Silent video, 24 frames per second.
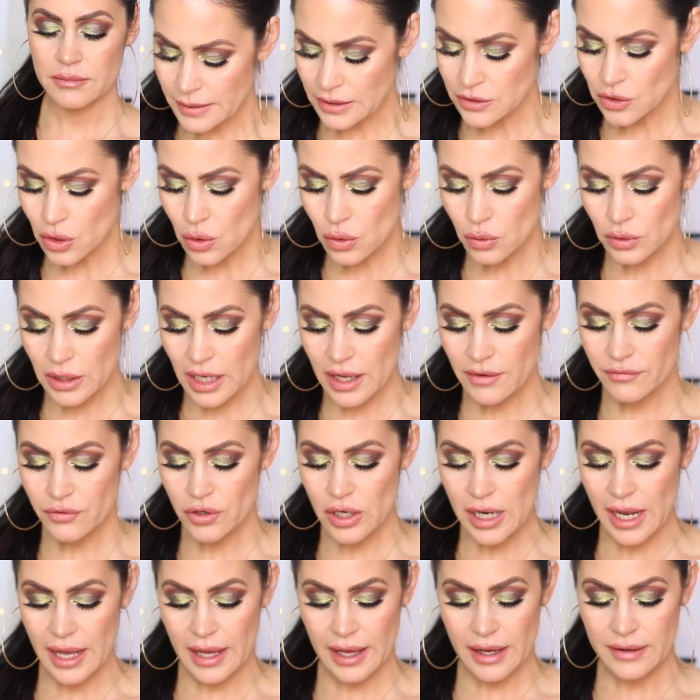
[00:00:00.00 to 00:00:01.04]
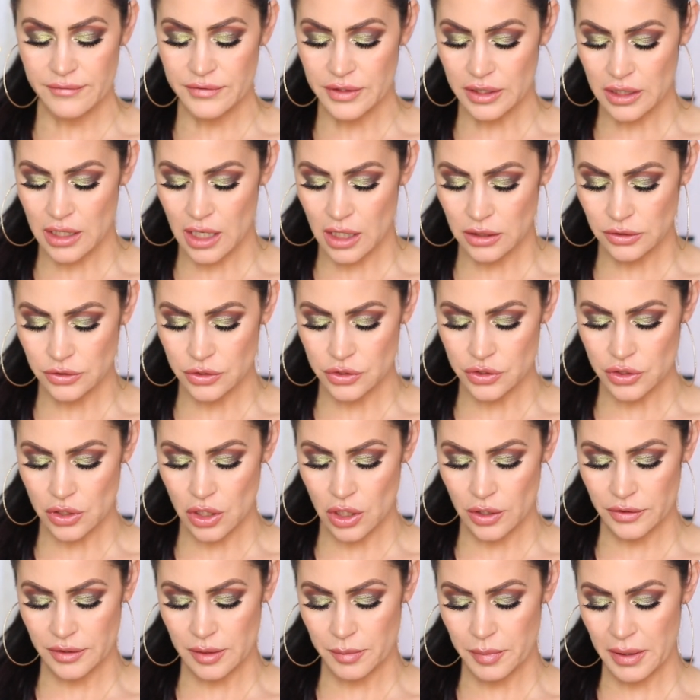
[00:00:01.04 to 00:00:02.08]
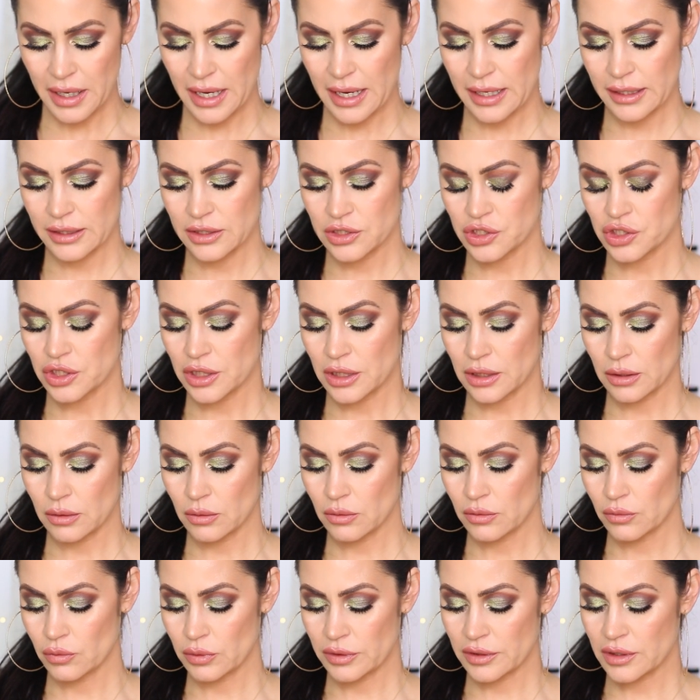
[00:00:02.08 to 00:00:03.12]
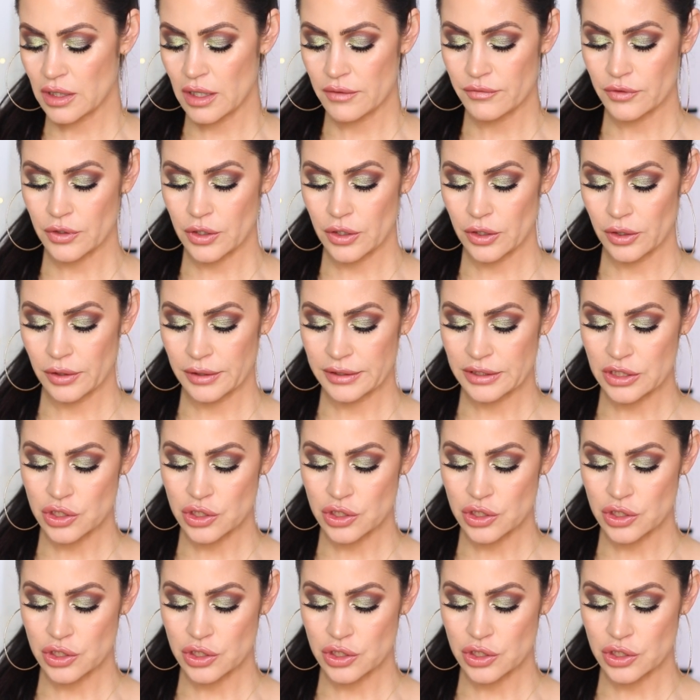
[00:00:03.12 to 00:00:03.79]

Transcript: they don't ever have the colors on the packaging with CoverGirl,